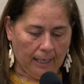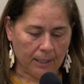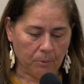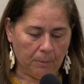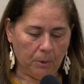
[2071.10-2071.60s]

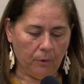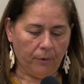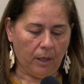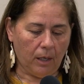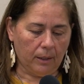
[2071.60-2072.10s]
As we
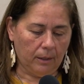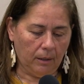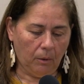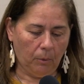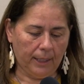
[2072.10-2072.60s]
move
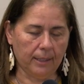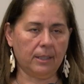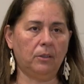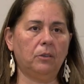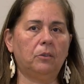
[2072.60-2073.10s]
on, we
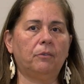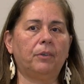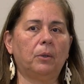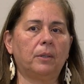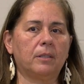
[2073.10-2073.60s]
continue to
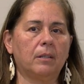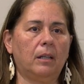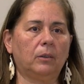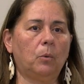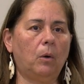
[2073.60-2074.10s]
focus
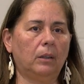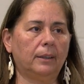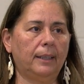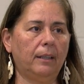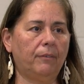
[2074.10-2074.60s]
on
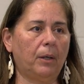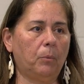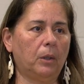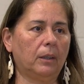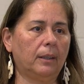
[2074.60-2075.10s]
quality of our
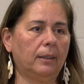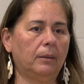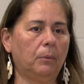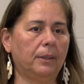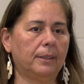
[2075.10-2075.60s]
work.
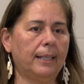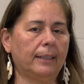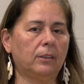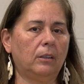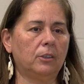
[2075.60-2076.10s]
While the
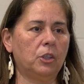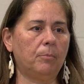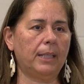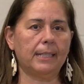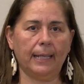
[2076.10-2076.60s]
technology
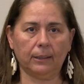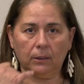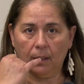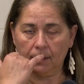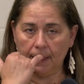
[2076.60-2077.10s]
may take a
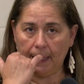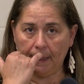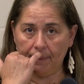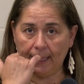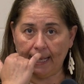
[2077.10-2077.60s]
long
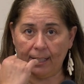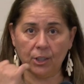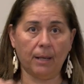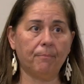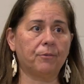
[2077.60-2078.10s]
time to
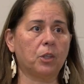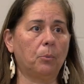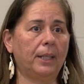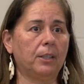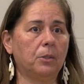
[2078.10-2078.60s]
catch up
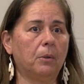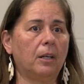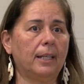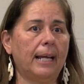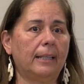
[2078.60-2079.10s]
so we can do
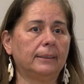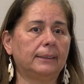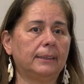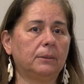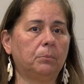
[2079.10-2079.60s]
our
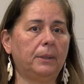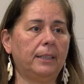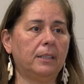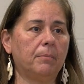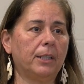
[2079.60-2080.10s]
analysis, we
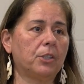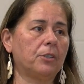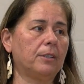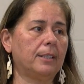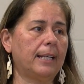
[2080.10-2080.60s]
need to make
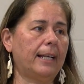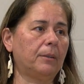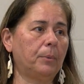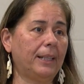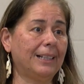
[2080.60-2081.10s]
sure the
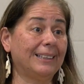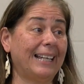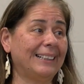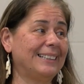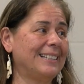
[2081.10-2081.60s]
data we
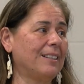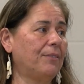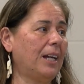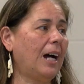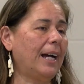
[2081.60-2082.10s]
collect is
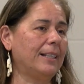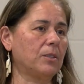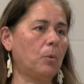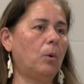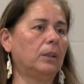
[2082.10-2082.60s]
of the
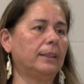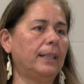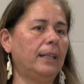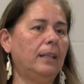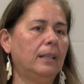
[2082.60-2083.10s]
highest
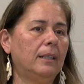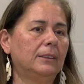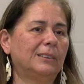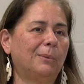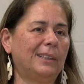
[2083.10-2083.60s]
quality,
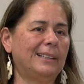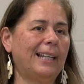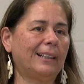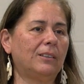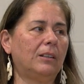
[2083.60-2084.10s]
so when the
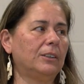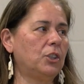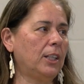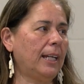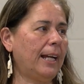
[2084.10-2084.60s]

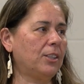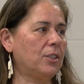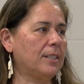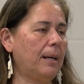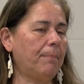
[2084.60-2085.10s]
technology
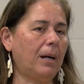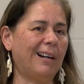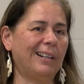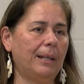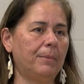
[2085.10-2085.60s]
catches up,
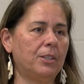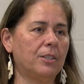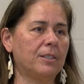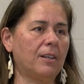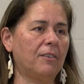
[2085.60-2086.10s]
our
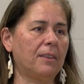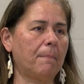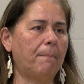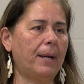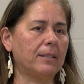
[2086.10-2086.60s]
images are of
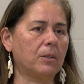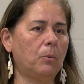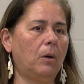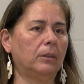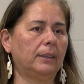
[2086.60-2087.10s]
the best
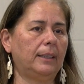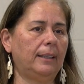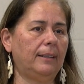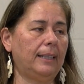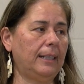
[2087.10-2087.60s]

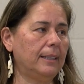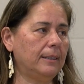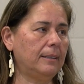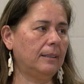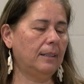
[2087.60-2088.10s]
quality
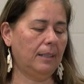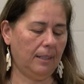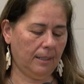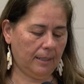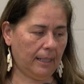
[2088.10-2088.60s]
needed
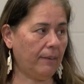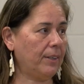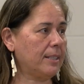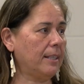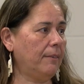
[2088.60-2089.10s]
to give
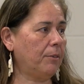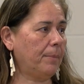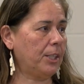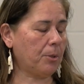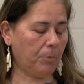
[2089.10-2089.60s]
us the
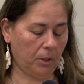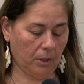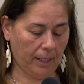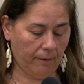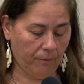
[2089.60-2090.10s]
information we're
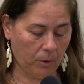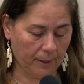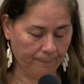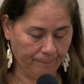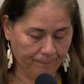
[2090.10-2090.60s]
looking for.